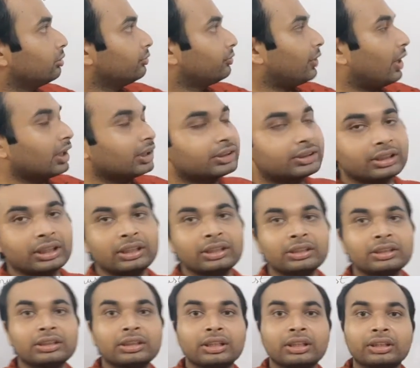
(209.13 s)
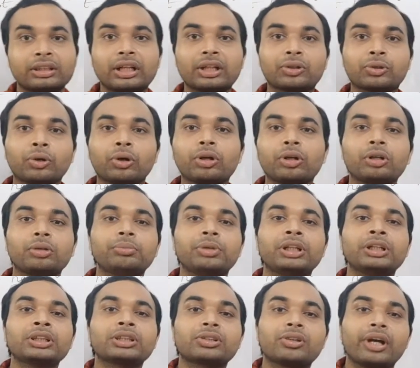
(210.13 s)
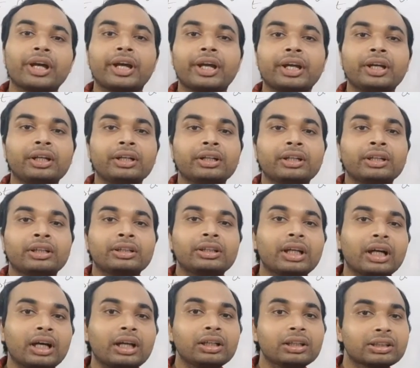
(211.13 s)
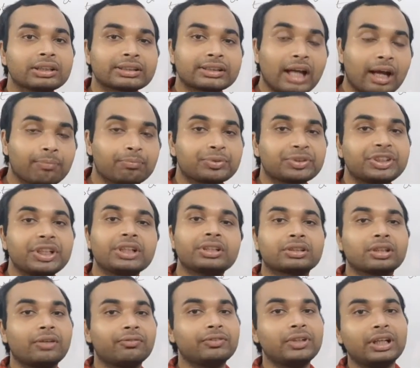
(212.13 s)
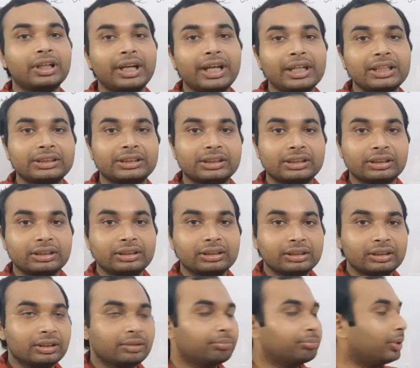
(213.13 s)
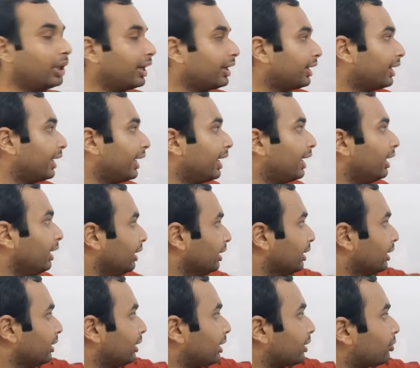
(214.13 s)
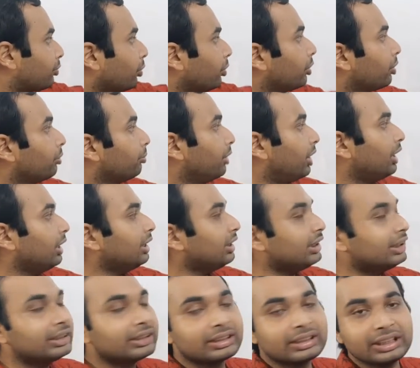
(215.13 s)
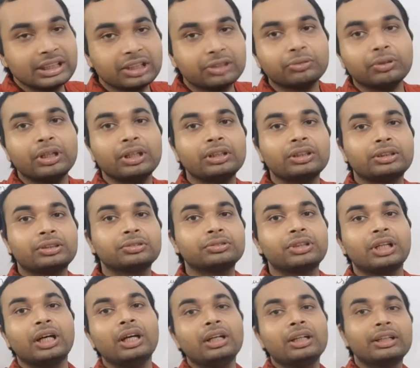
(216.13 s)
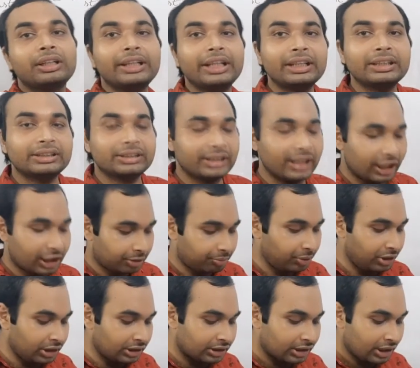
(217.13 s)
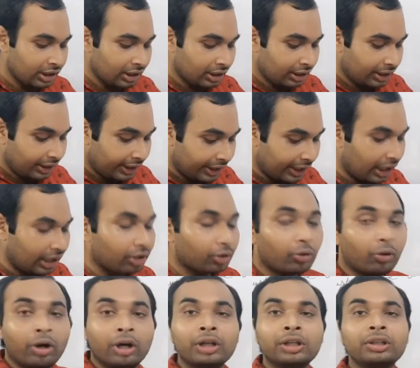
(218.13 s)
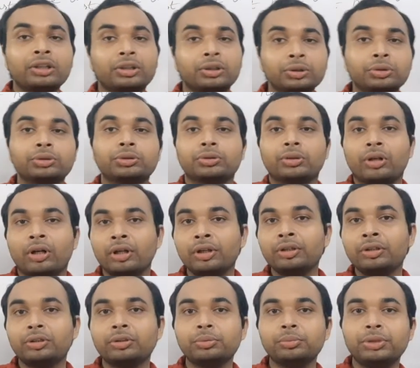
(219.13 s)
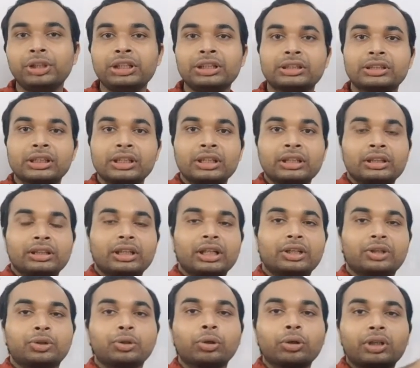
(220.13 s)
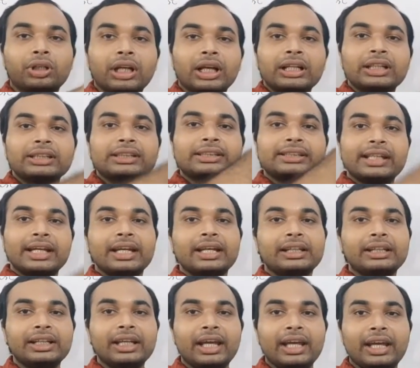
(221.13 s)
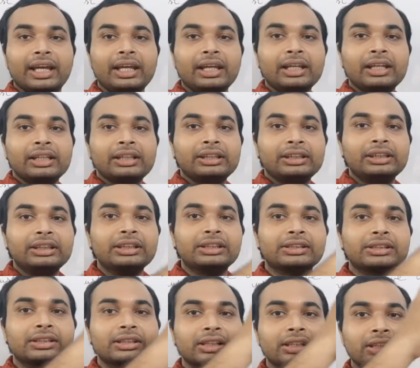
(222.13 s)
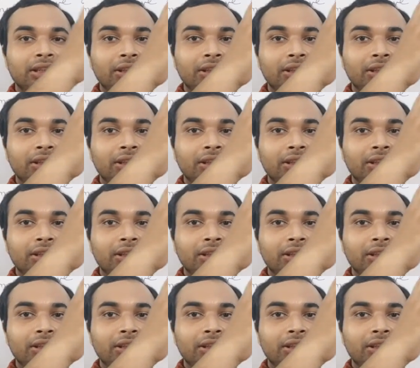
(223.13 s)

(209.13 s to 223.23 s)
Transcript: functions, the codomains were the subsets of the range. But here the codomain is equal to the range. That means here onto means the total set A is